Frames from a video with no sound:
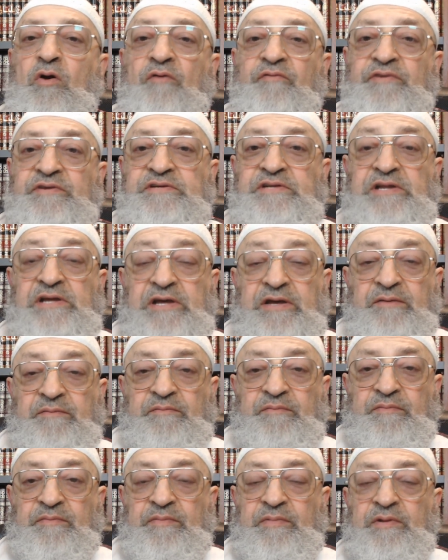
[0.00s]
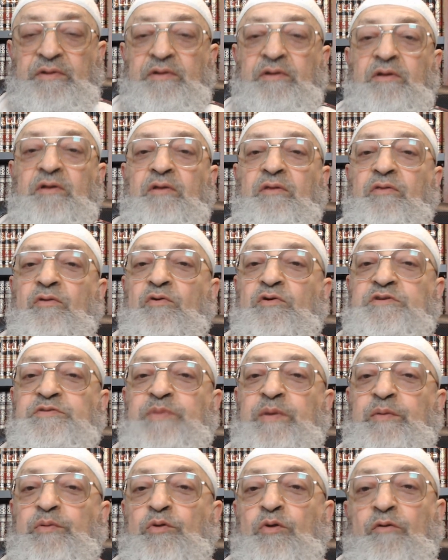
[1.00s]
of Islam,
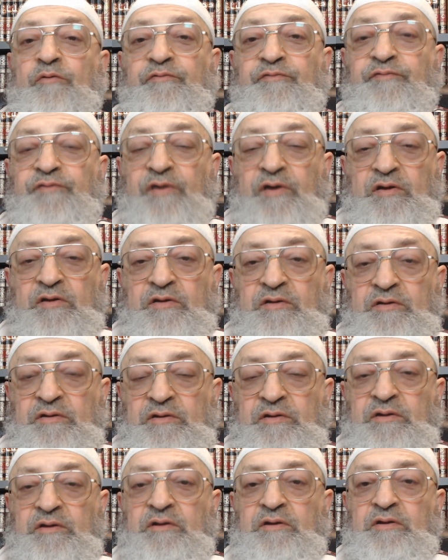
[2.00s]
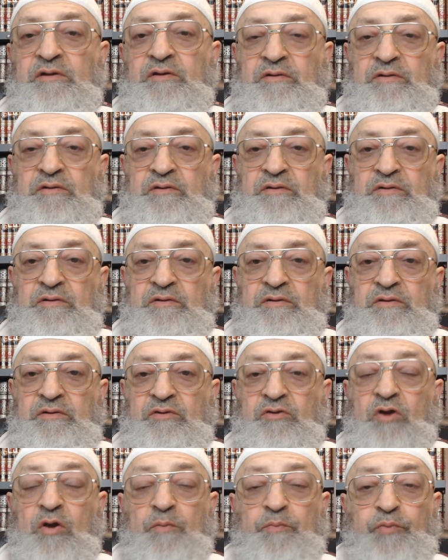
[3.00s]
those people of fiqh,
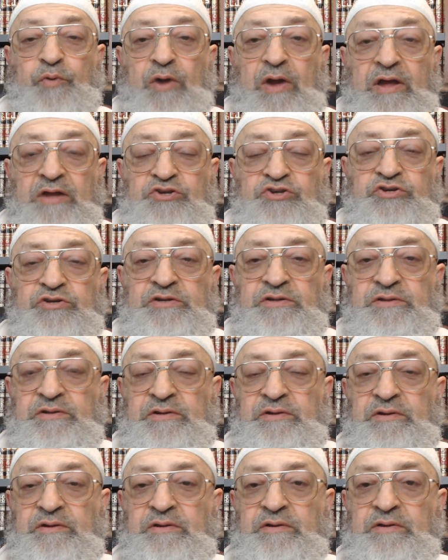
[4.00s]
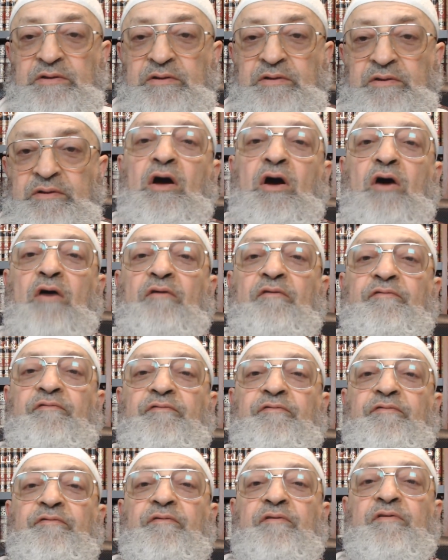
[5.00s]
understanding
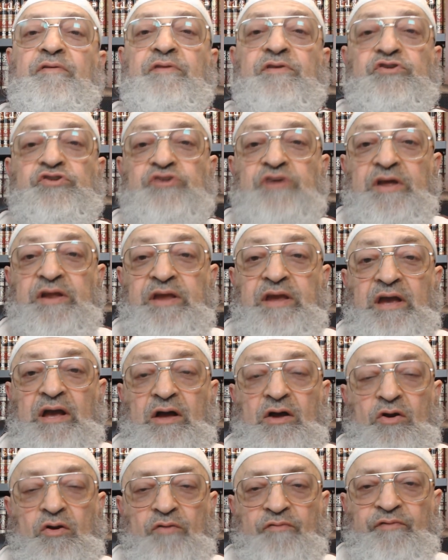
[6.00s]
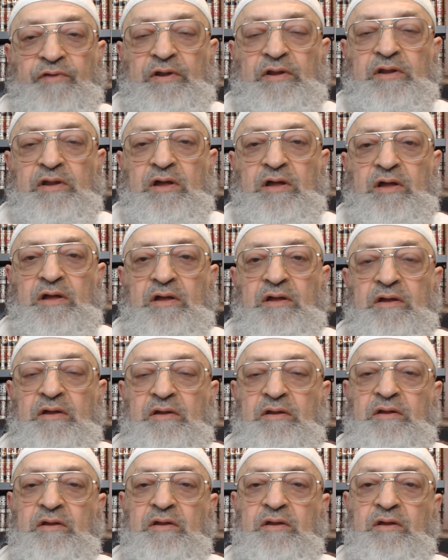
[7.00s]
of the Sharia of Allah.
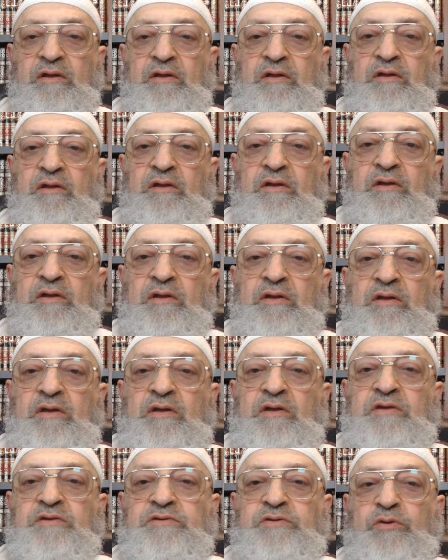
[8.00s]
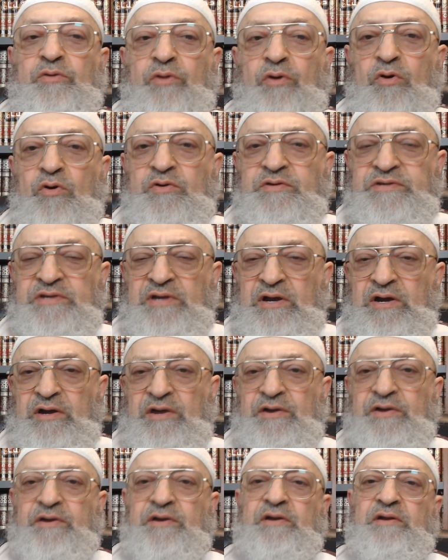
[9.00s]
So those
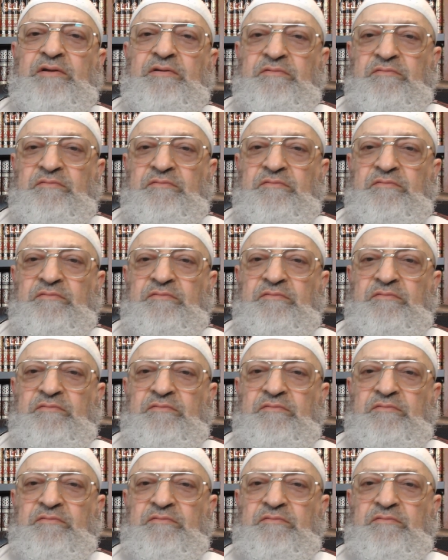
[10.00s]
are,